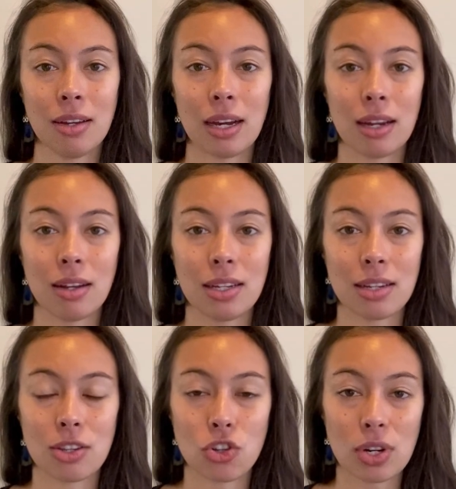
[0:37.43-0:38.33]
And
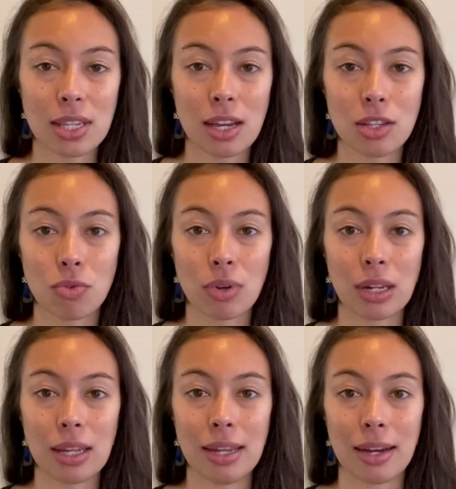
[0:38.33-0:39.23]
stress has a
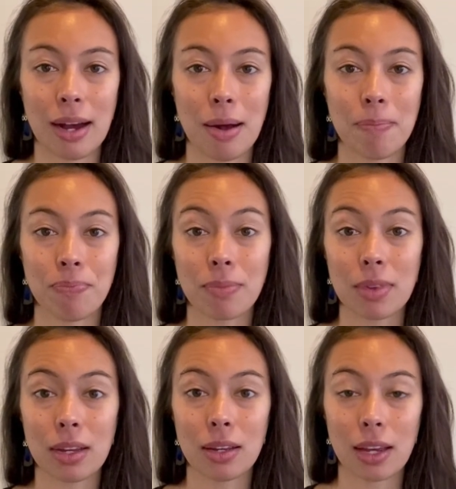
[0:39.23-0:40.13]
really,
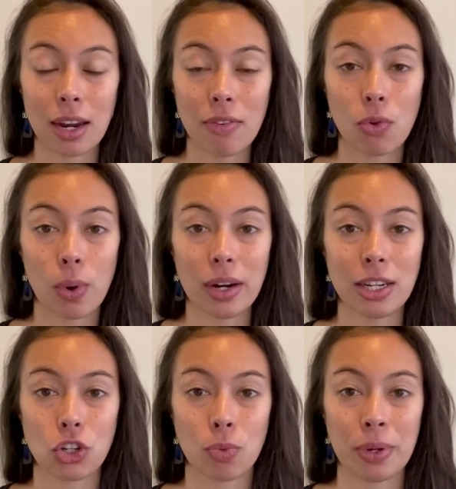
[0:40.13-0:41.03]
can have quite a
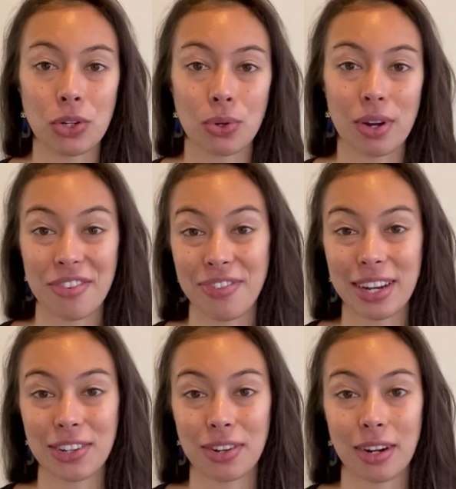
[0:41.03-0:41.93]
detrimental
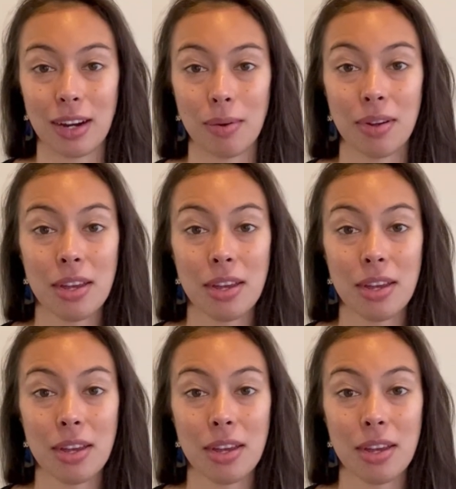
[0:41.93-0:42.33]
effect on our